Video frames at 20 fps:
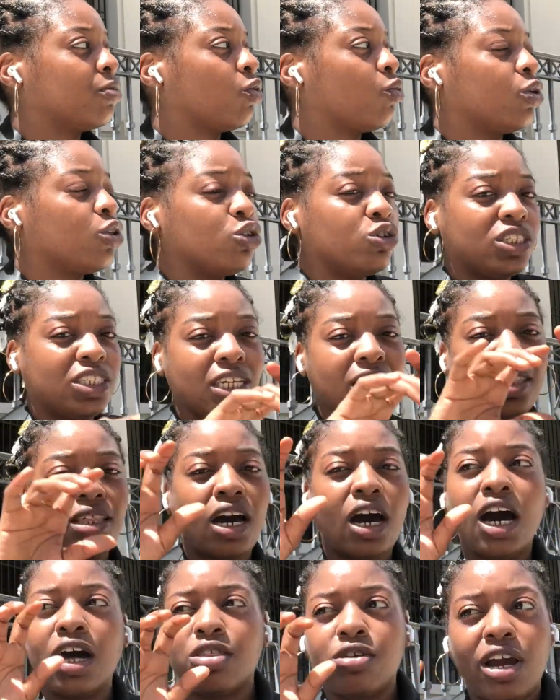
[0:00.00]
when you see the
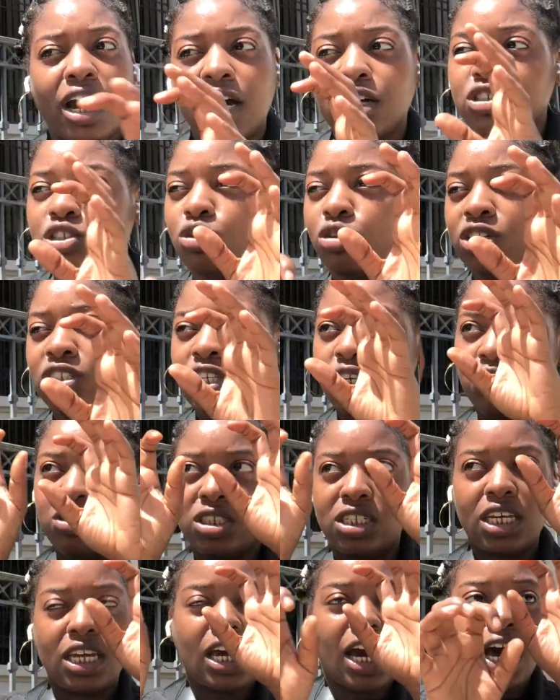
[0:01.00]
other house lords and you
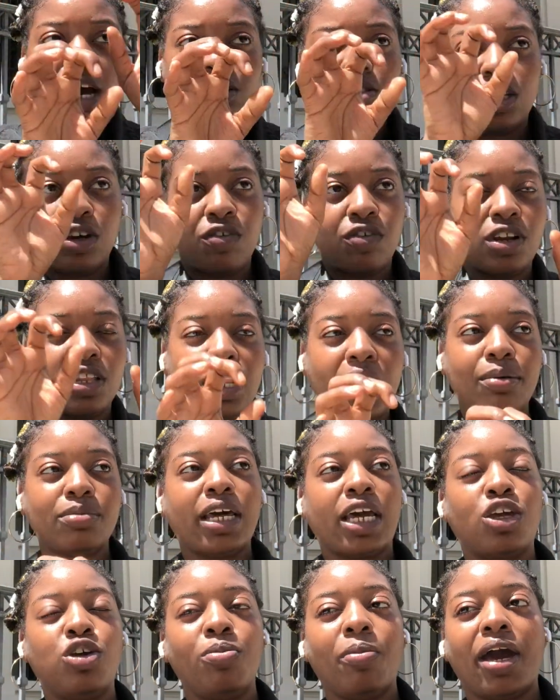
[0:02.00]
see how different
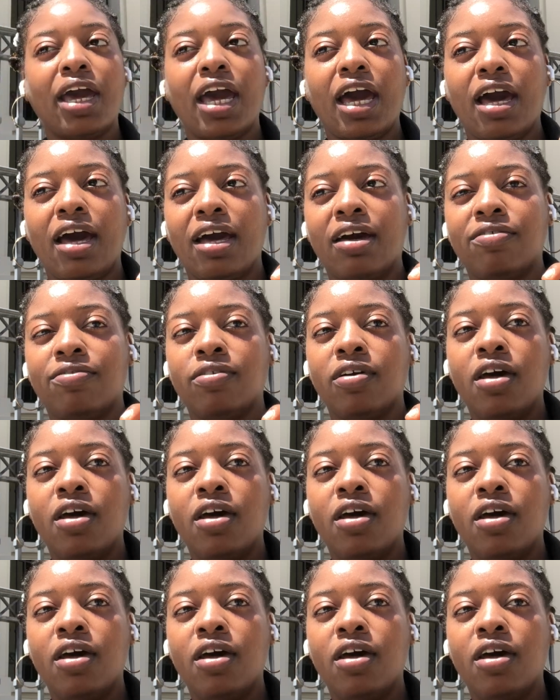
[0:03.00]
like you might have